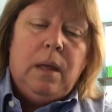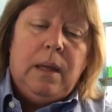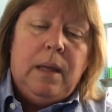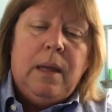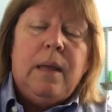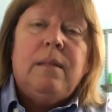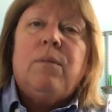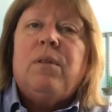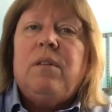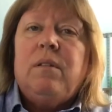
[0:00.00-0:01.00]
And
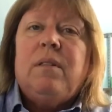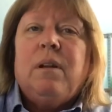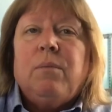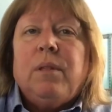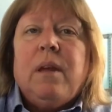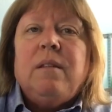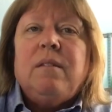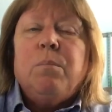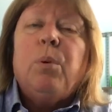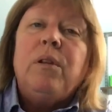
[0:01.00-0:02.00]
there were then
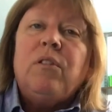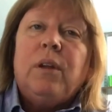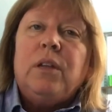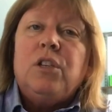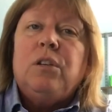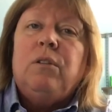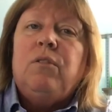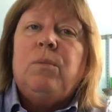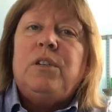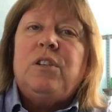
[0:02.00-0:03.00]
some printer
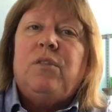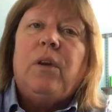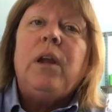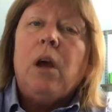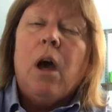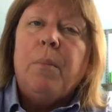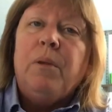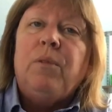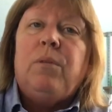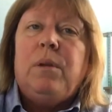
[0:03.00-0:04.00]
issues, which is very
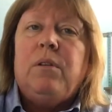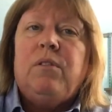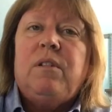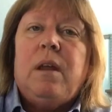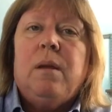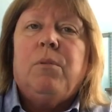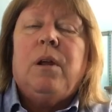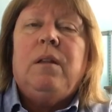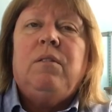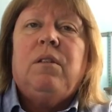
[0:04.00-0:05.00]
common with Windows 10
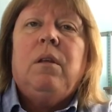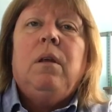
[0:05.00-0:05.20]
upgrades.